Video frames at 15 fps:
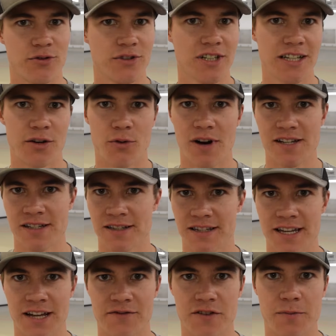really
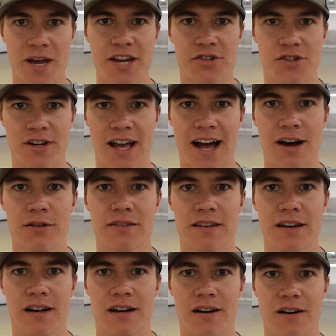wasn't the information out
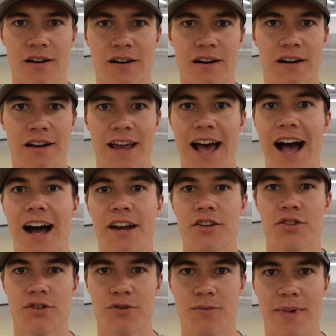there on how to
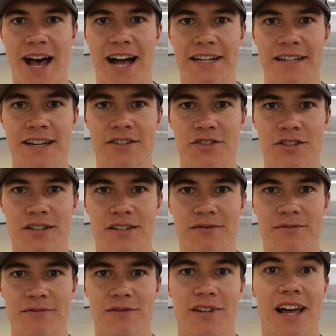shoot back
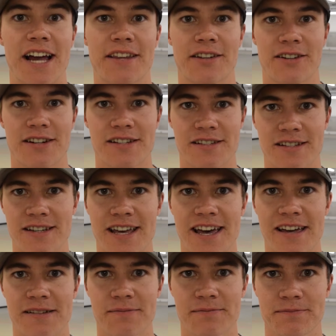tension like there is
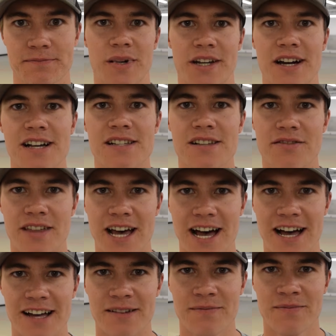today. Because of
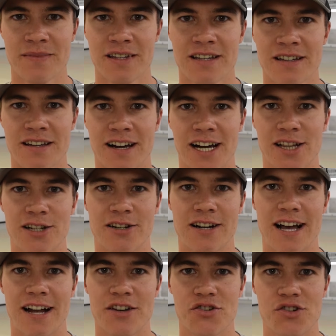that, I
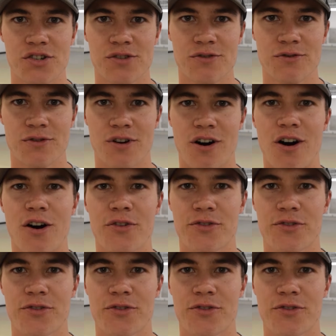learned how to shoot all